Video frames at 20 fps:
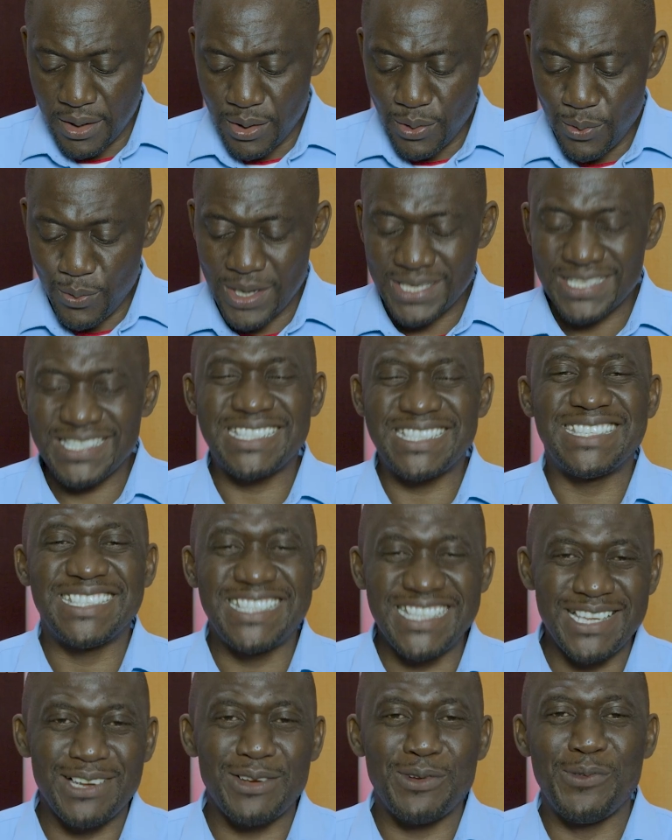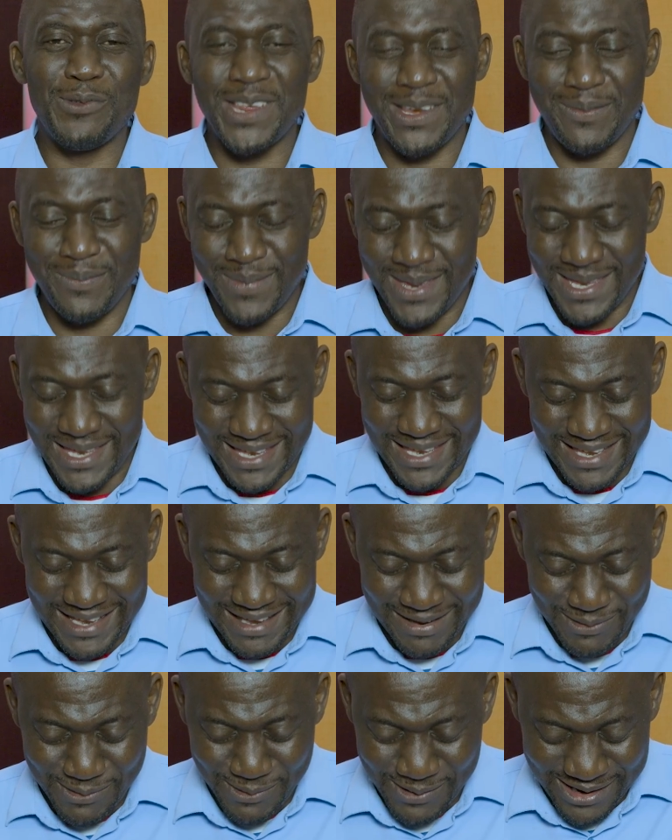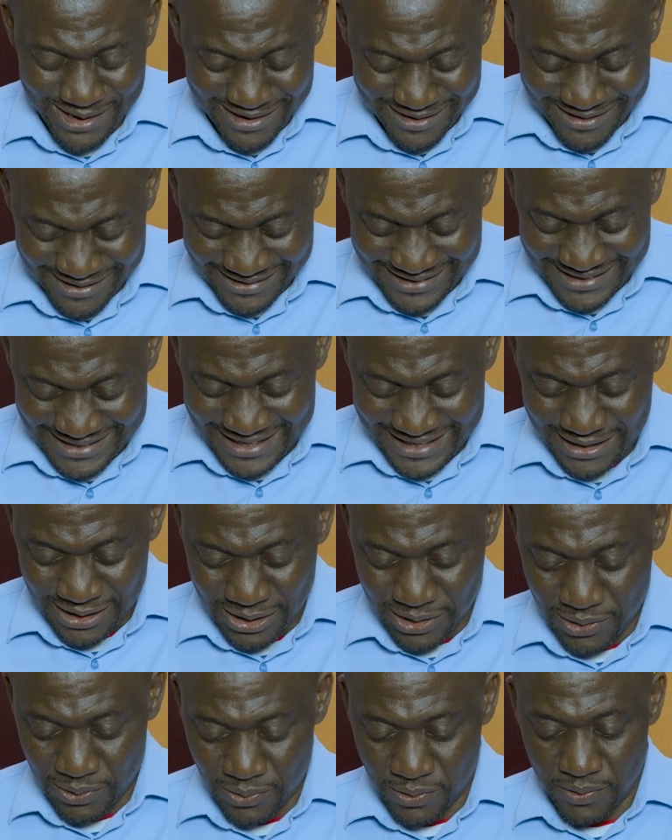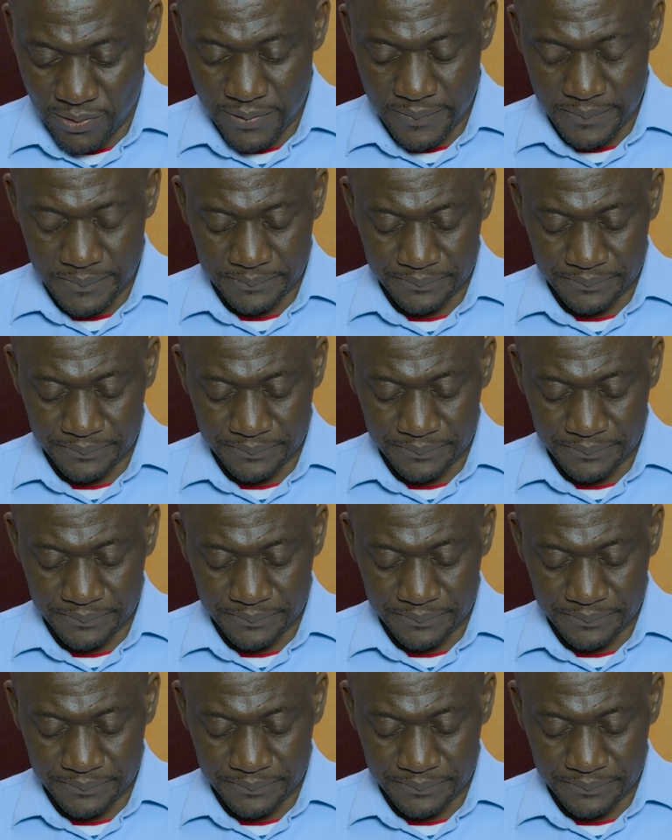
you are still with me. Oh God, thank you, Lord.